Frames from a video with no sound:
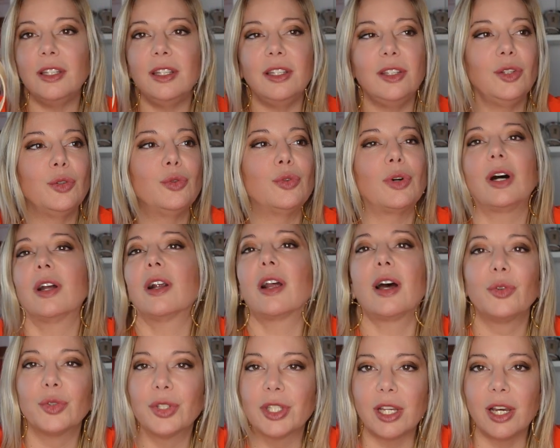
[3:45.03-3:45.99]
you are
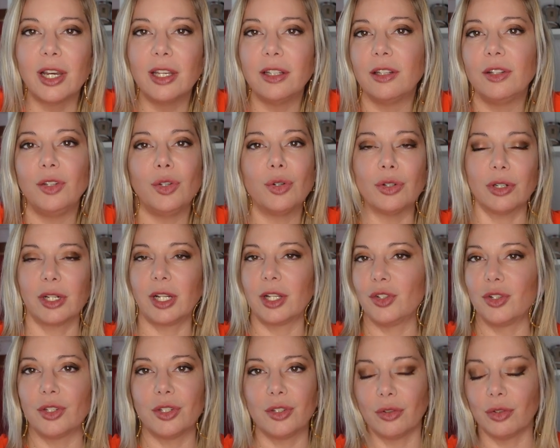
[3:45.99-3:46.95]
outside and you are
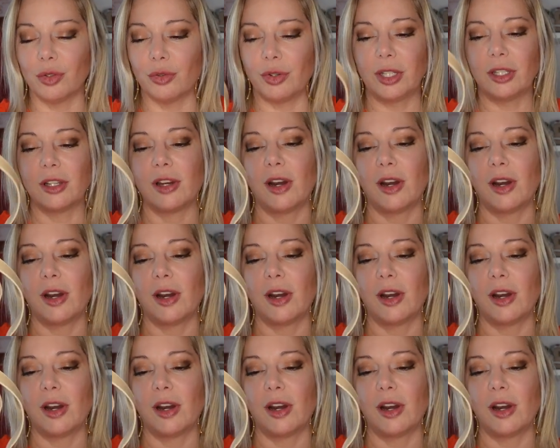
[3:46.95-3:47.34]
not just on the red